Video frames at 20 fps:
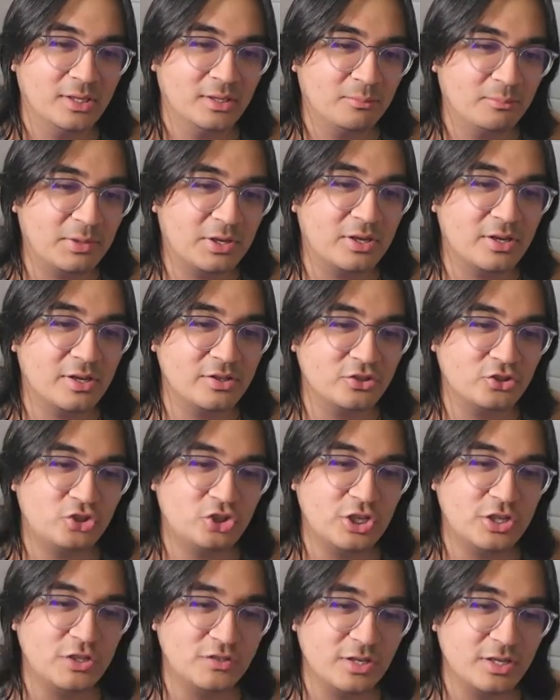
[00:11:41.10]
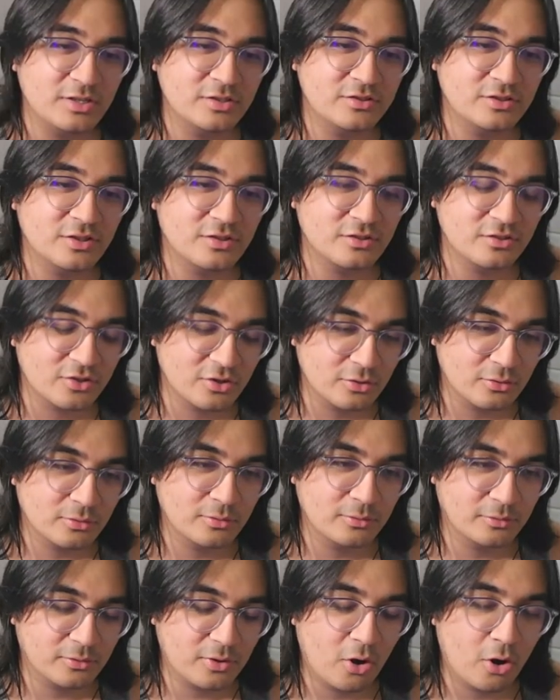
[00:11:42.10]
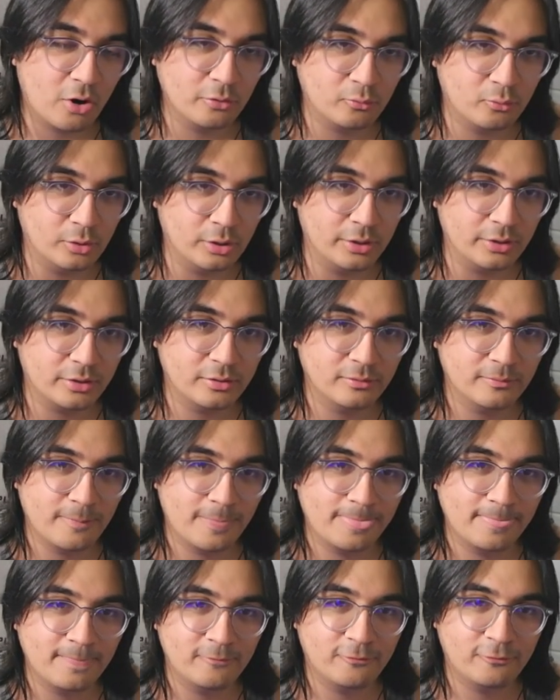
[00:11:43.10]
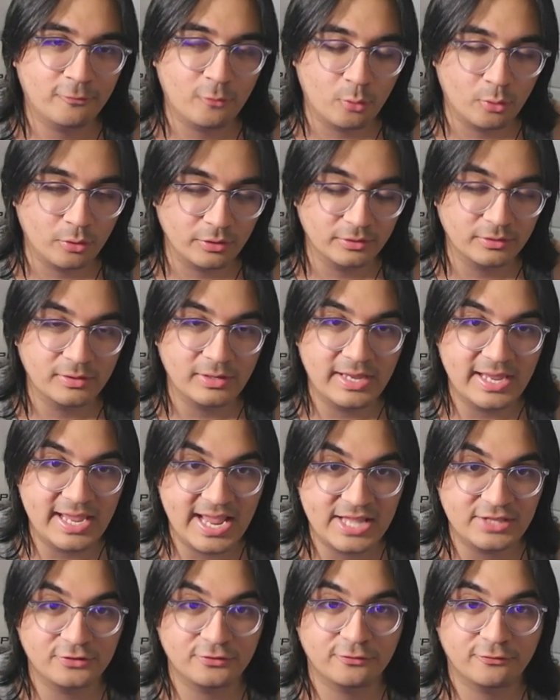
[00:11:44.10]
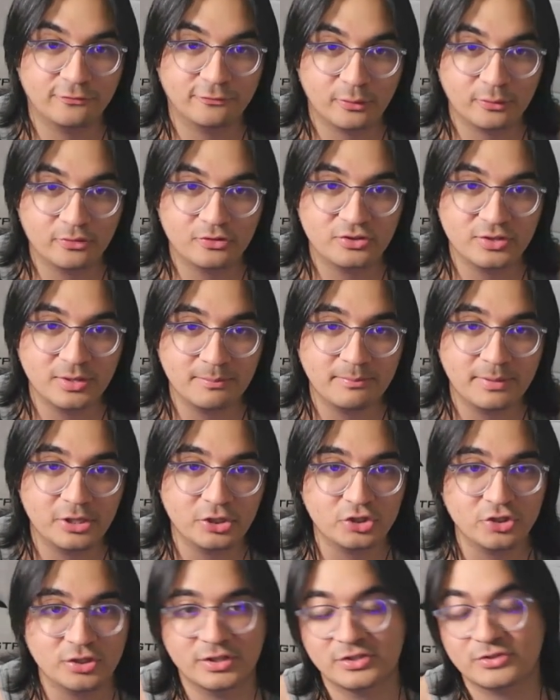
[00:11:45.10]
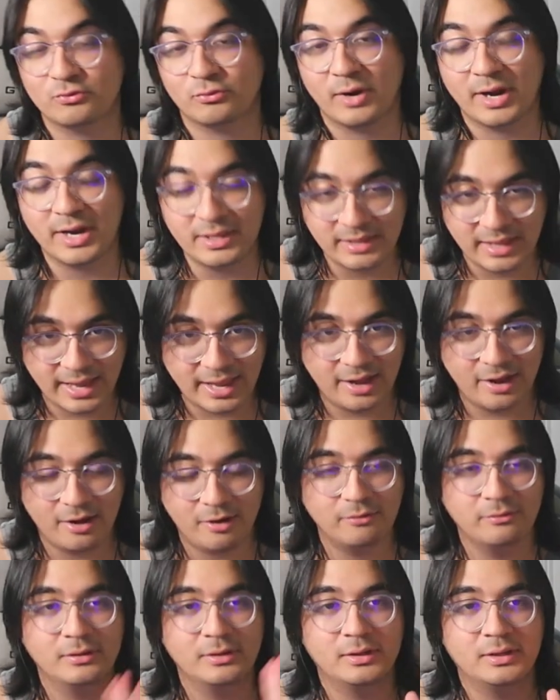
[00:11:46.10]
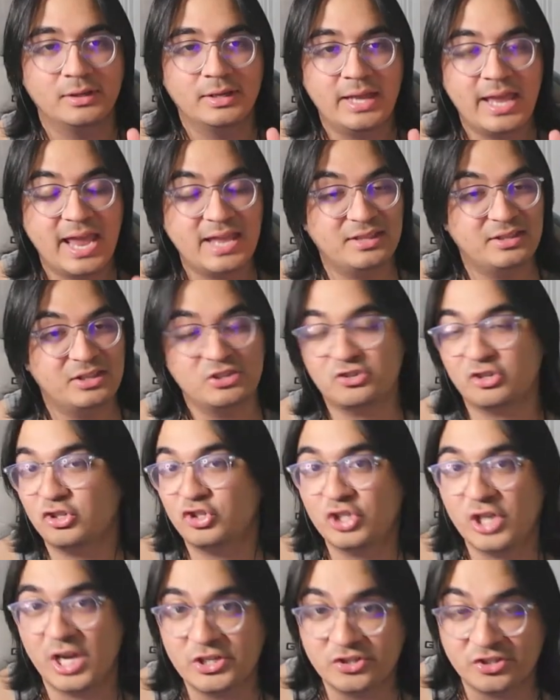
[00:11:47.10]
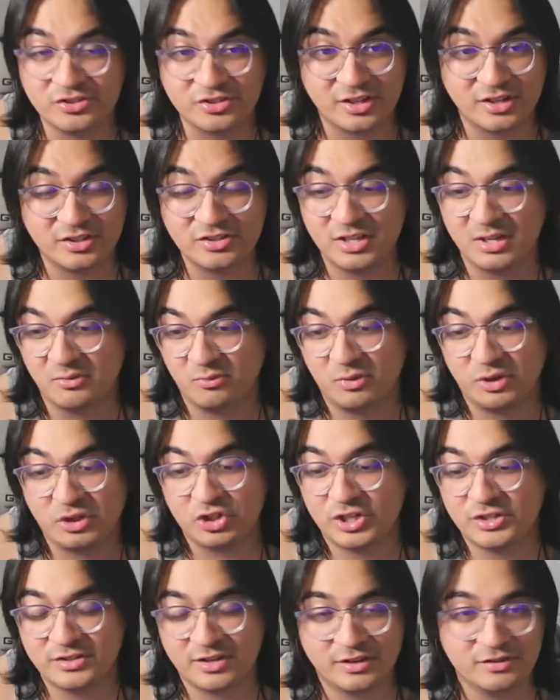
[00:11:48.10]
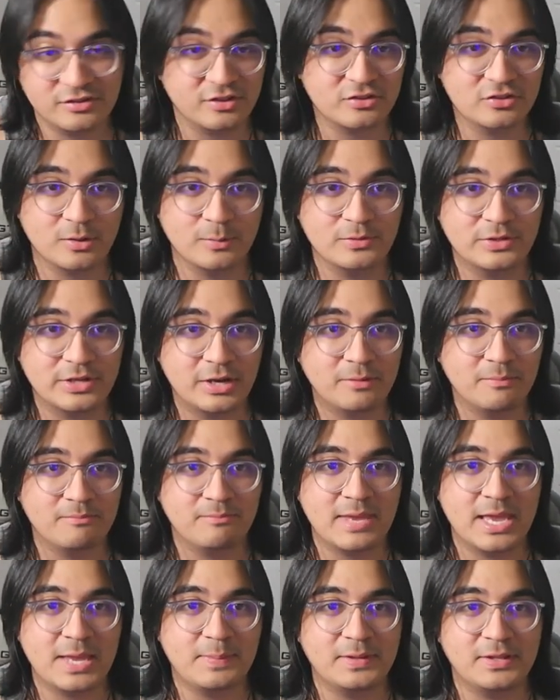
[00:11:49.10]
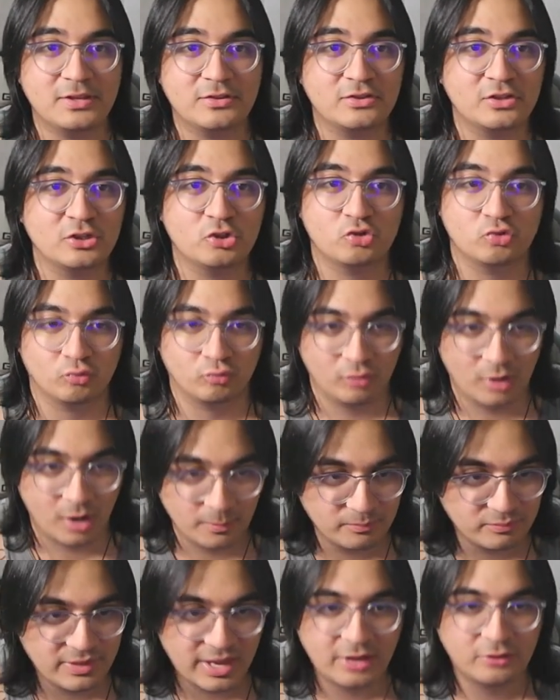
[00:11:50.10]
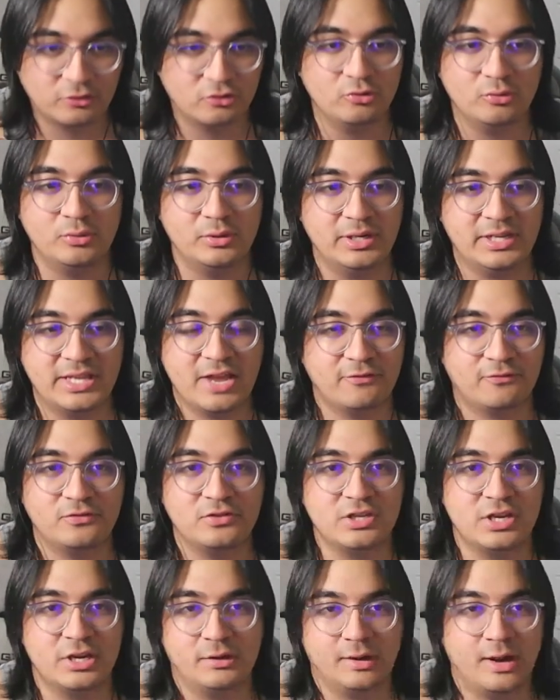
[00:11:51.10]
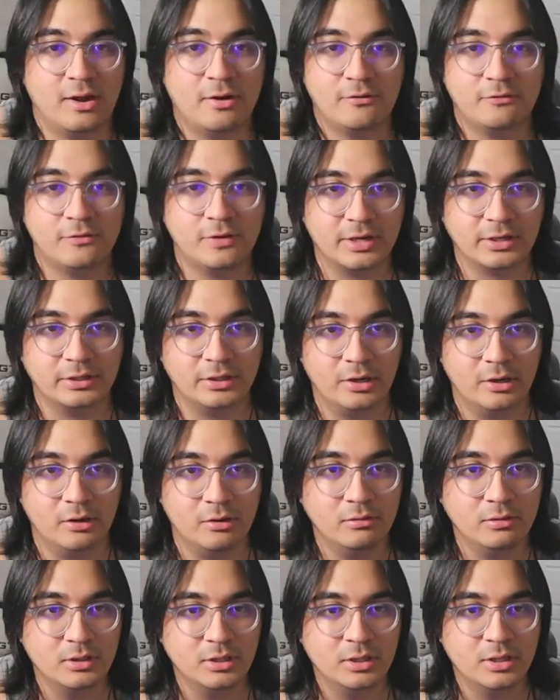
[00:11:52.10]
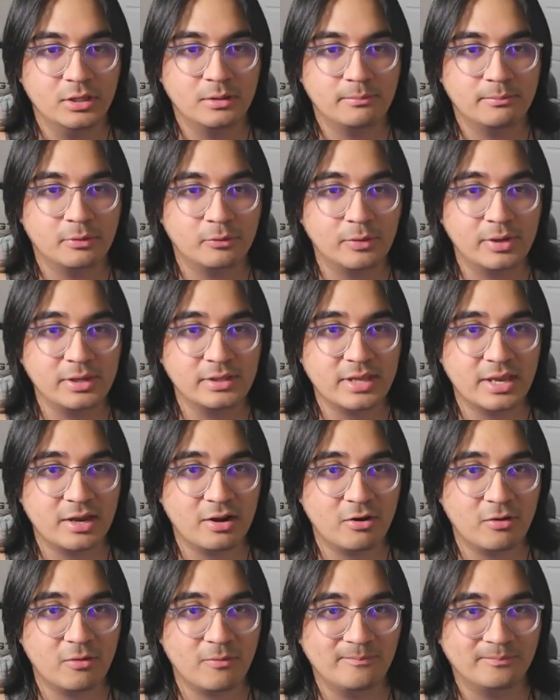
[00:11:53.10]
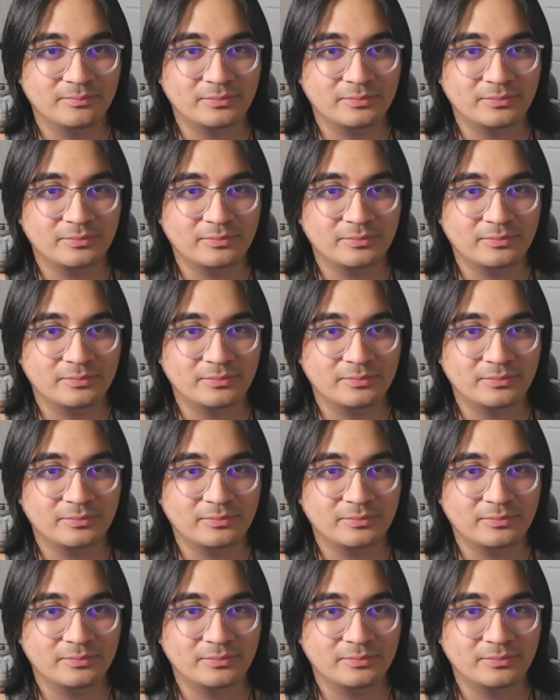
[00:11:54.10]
because GTA 6's artwork for its first ambitions right now, and this could change because, like I said, when GTA 6 comes out, maybe this could drop down to an F tier. I don't fucking know. But right now,